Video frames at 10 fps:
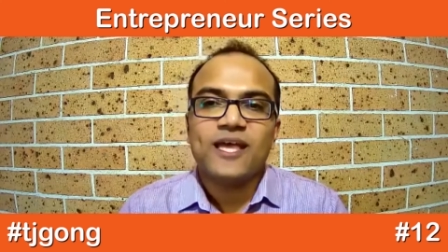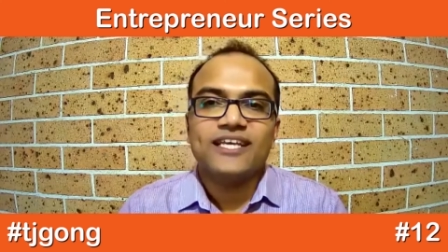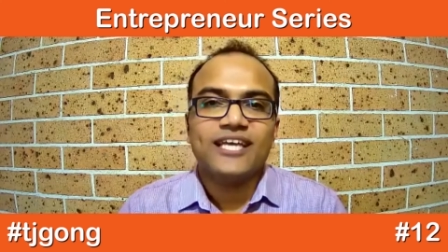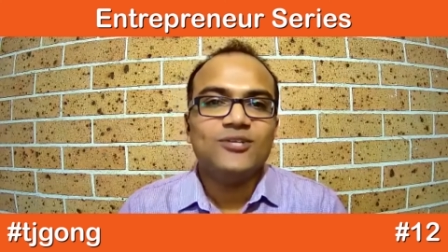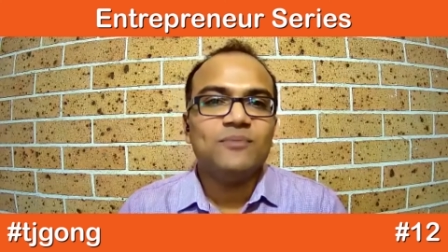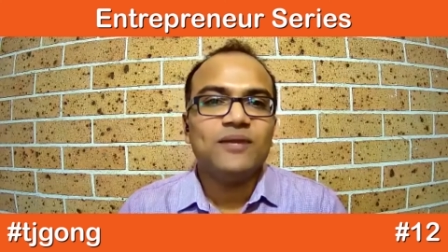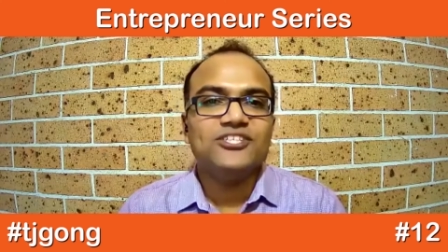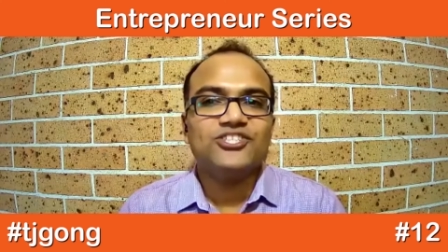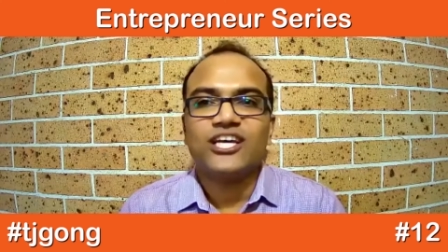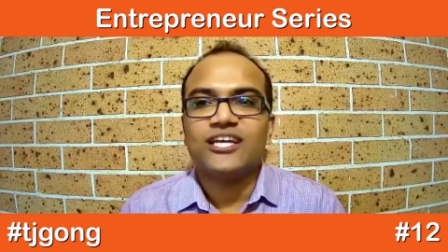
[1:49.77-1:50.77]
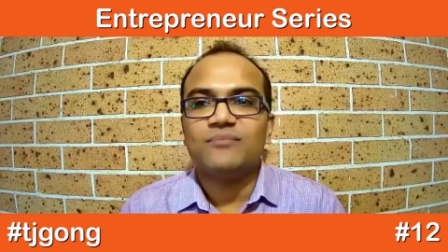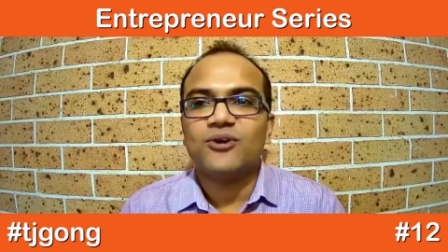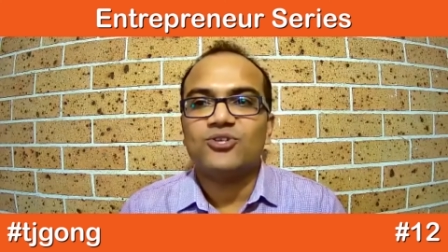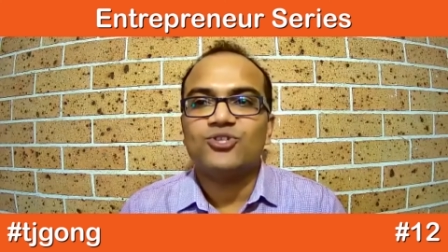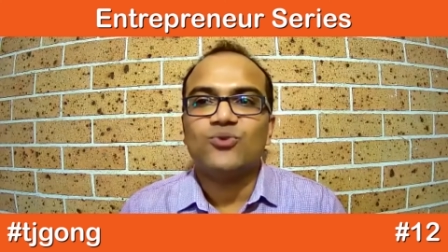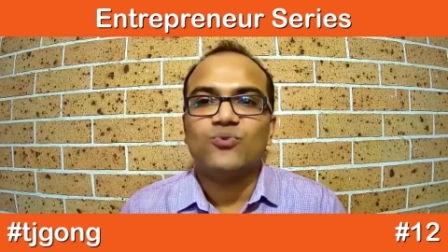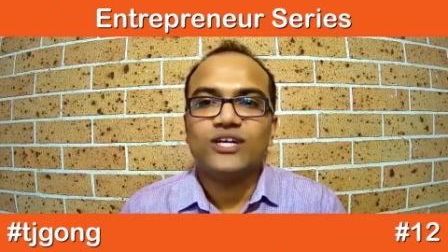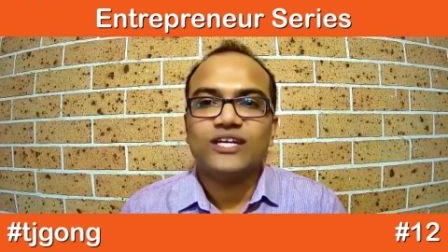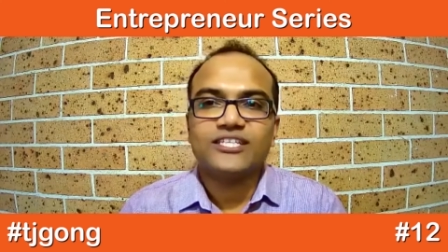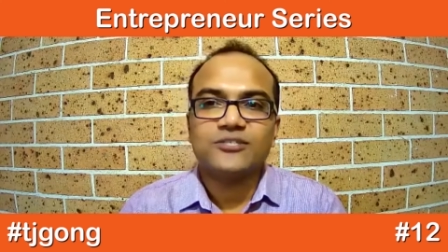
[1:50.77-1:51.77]
Can you please share about your
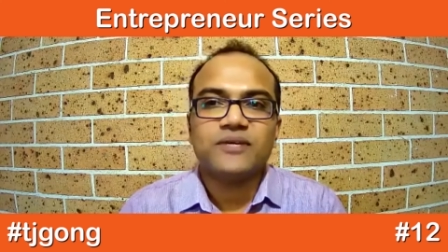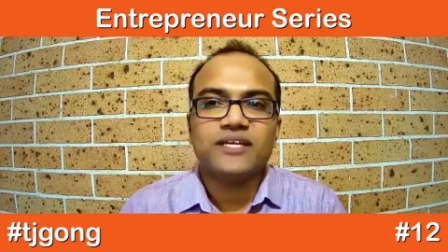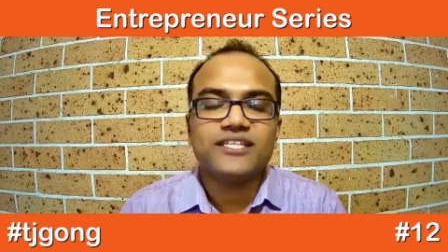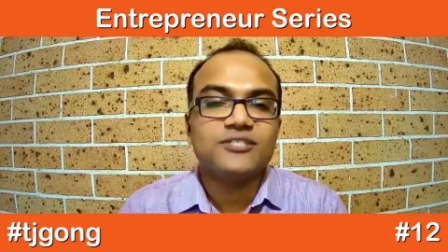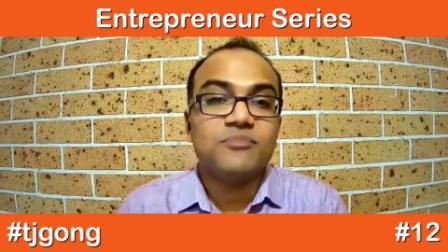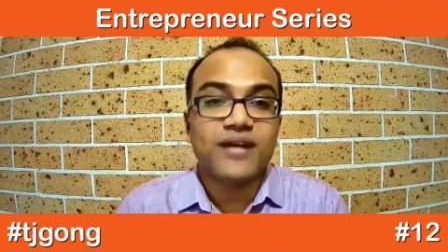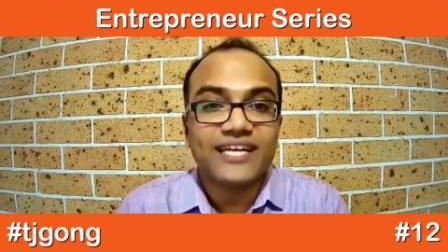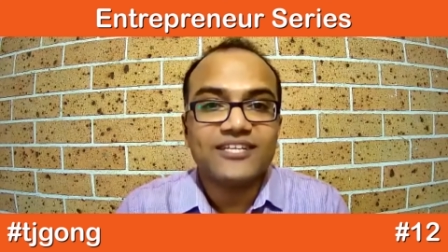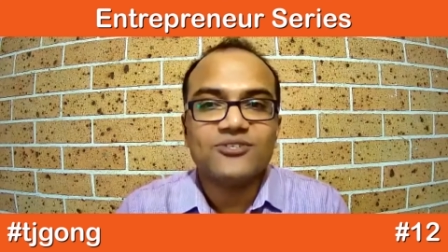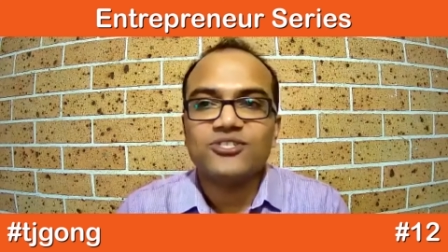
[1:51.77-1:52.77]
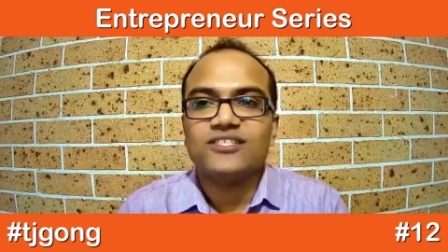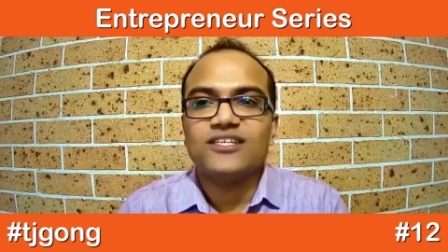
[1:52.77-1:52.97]
work experience prior to